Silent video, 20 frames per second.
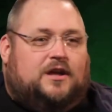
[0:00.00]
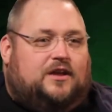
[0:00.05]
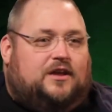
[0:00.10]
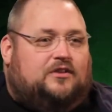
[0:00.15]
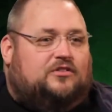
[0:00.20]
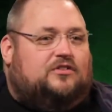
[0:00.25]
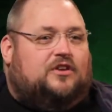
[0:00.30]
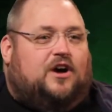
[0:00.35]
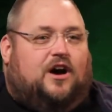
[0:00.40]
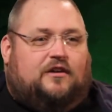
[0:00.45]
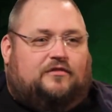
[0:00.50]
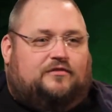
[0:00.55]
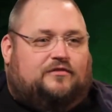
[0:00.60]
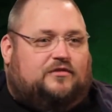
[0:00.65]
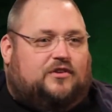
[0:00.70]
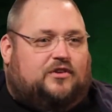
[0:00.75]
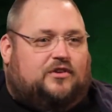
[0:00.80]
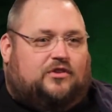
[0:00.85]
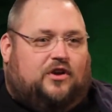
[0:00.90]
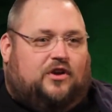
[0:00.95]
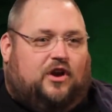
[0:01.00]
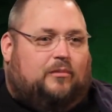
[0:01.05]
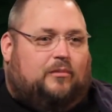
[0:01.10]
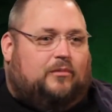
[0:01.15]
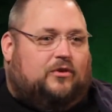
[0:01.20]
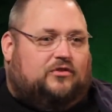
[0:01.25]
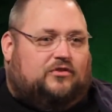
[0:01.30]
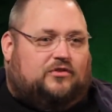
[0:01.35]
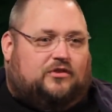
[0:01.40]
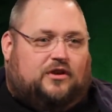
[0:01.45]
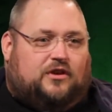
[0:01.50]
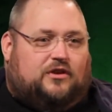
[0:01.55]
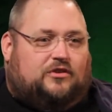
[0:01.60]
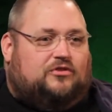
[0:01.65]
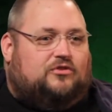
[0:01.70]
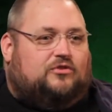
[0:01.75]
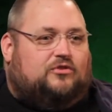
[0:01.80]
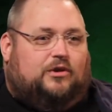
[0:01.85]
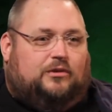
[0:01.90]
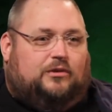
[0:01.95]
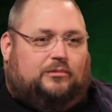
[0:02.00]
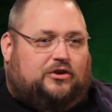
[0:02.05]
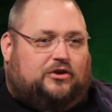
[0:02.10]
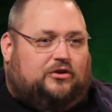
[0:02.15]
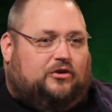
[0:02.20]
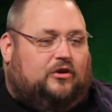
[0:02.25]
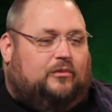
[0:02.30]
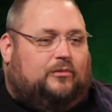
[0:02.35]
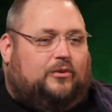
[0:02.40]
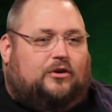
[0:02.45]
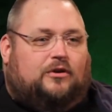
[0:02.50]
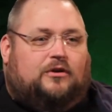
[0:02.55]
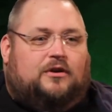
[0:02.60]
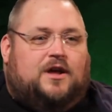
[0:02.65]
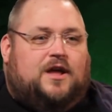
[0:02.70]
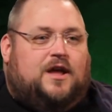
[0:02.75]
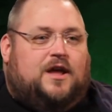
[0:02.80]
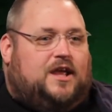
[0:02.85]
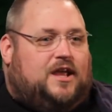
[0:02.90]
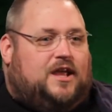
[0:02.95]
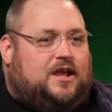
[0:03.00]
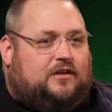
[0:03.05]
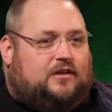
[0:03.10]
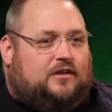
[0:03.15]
tough because the armor's extremely durable. He can